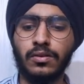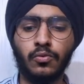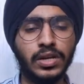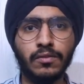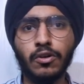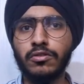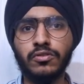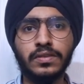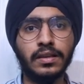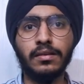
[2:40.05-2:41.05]
20 will
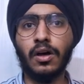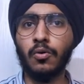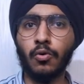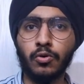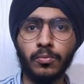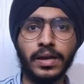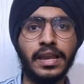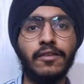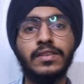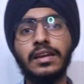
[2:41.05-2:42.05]
also say now go to my left,